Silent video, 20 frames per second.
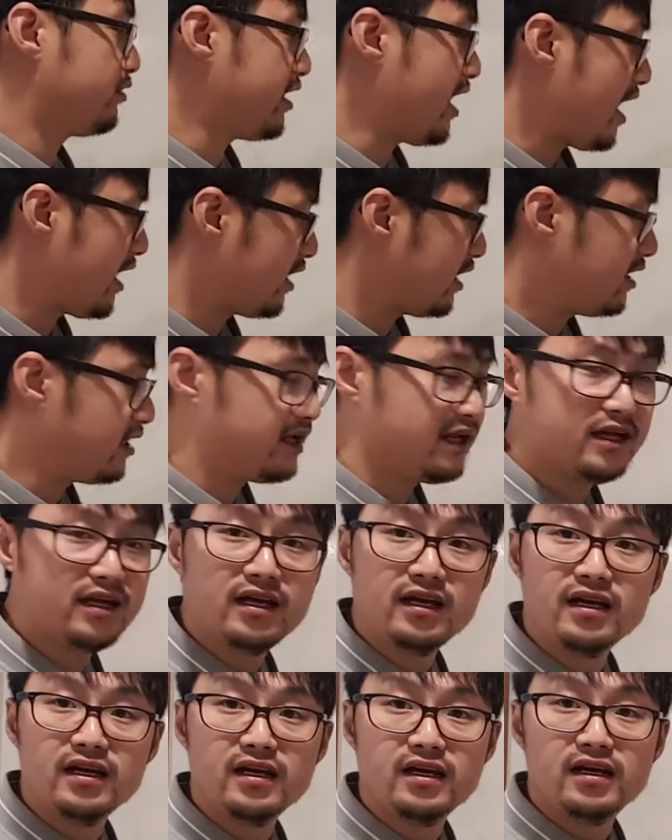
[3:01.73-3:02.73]
then
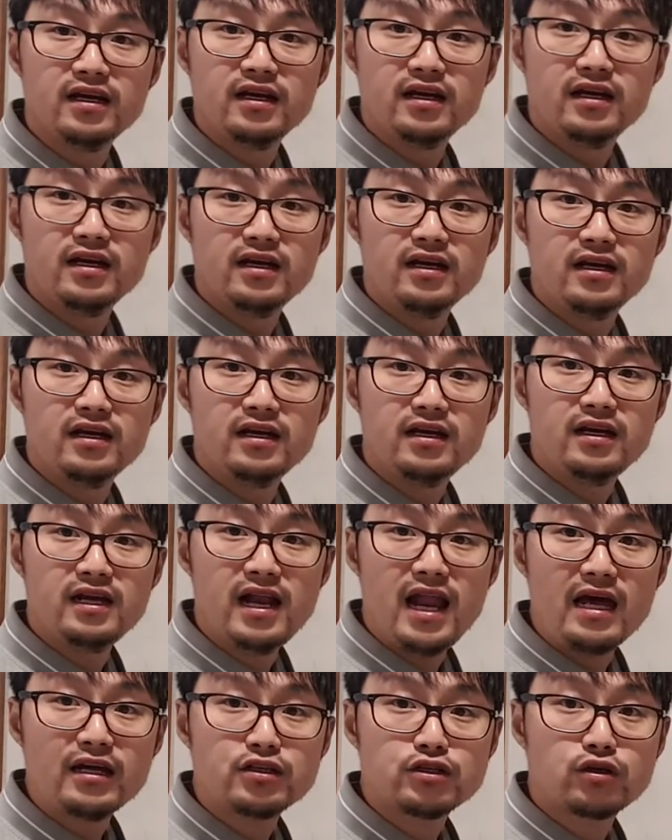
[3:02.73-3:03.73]

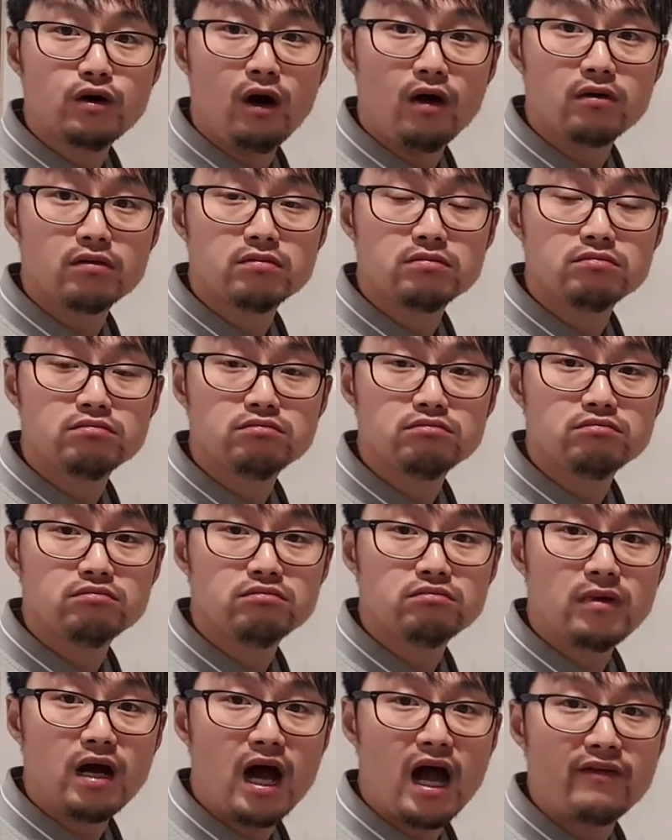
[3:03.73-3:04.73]
electron,
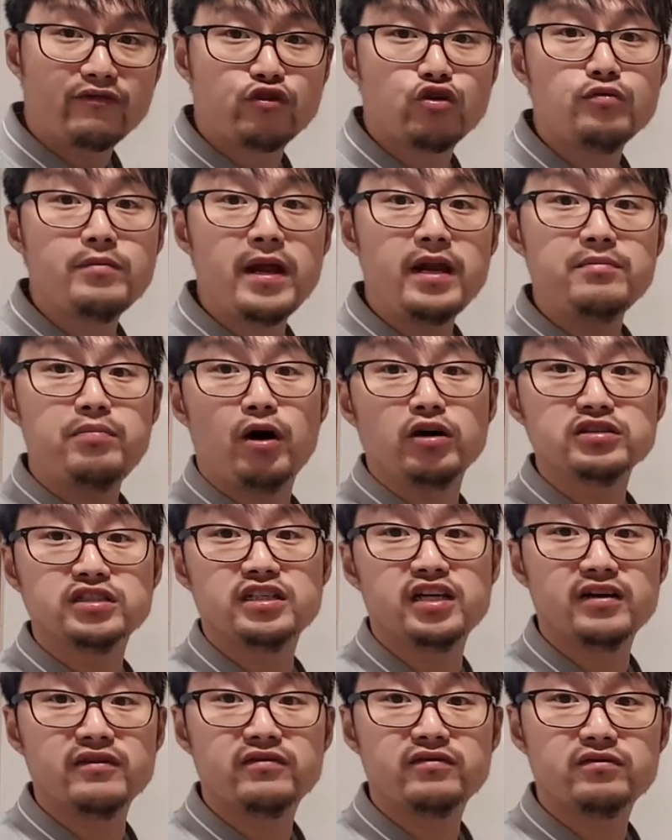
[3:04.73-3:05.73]
I have too many
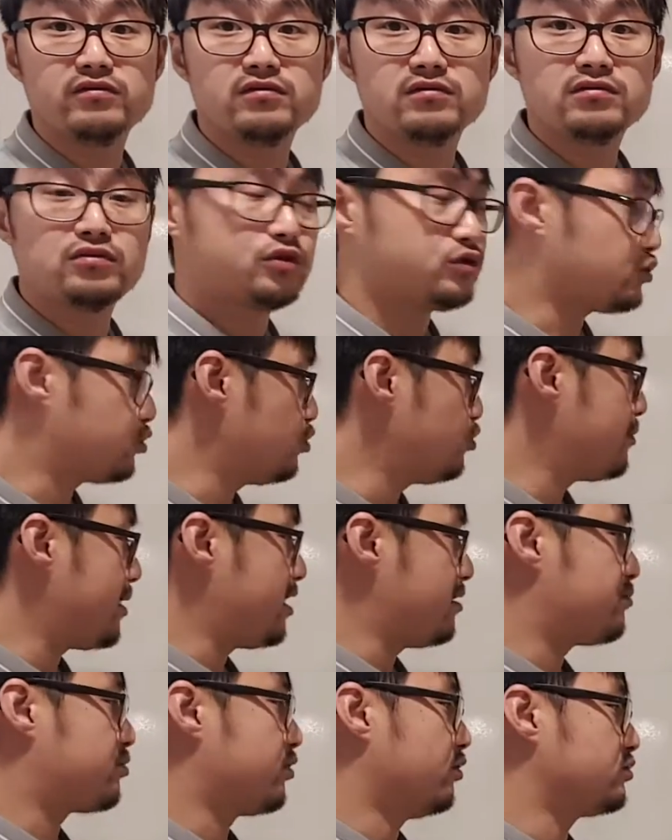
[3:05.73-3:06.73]
positive, too many
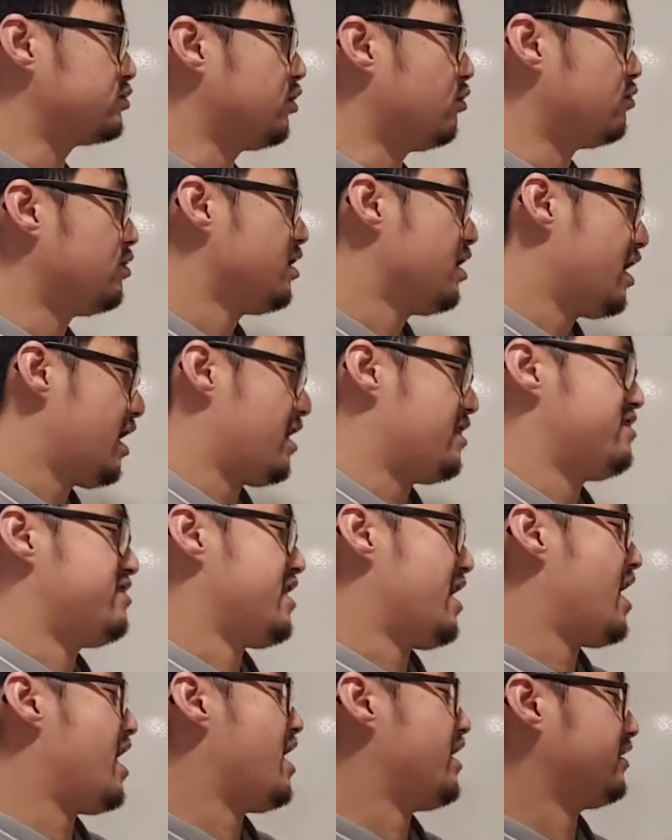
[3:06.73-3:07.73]
proton, and
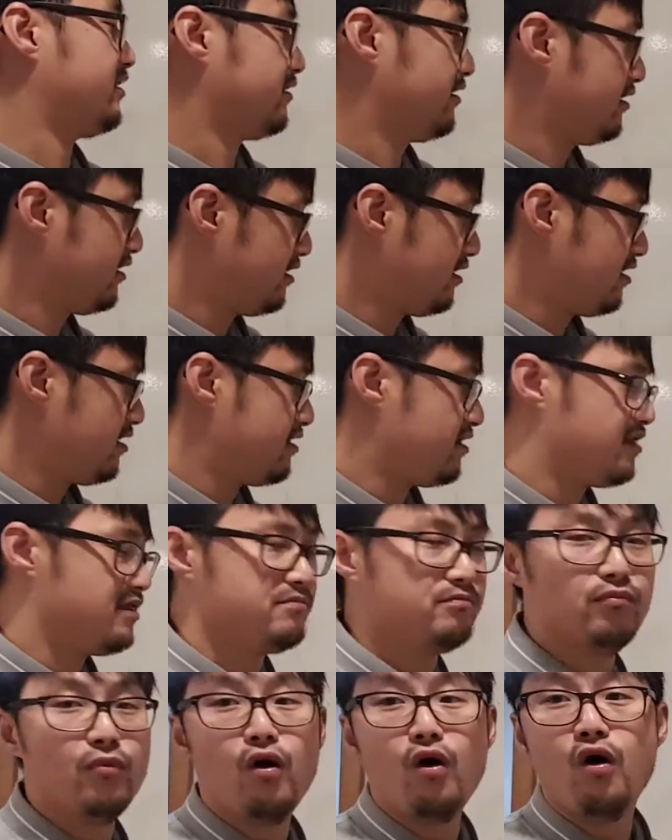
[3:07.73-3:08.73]
then
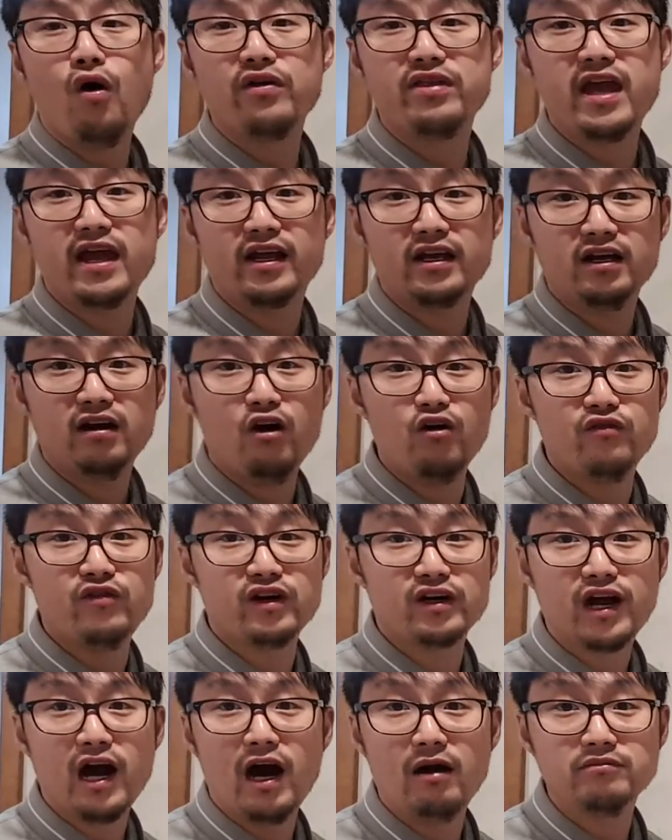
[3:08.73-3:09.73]
more than
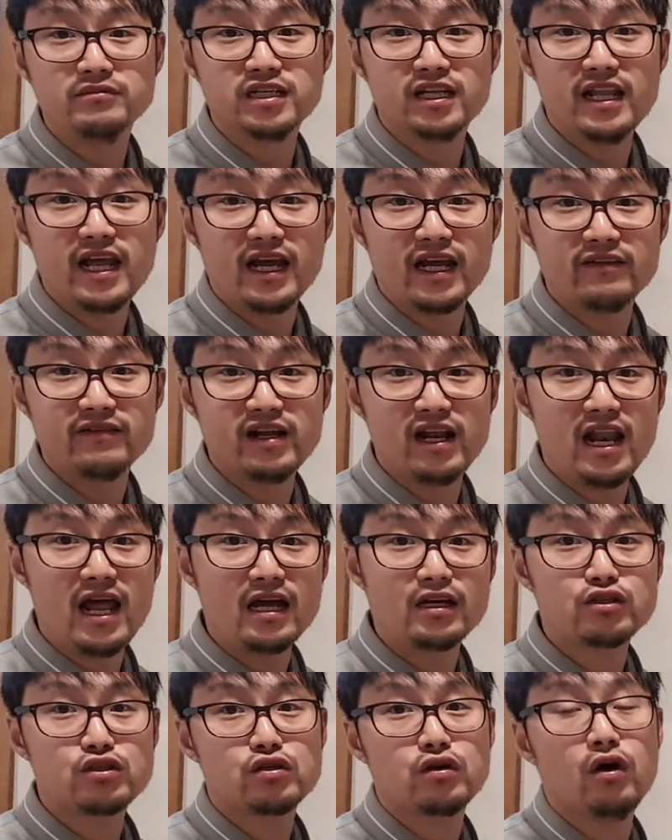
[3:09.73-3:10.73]
overcome the negative
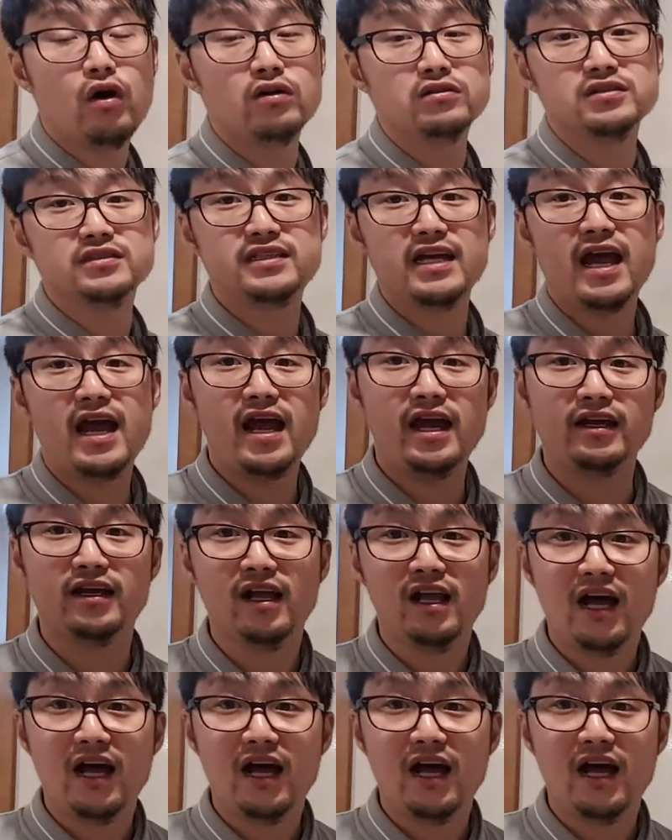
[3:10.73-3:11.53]
electron, then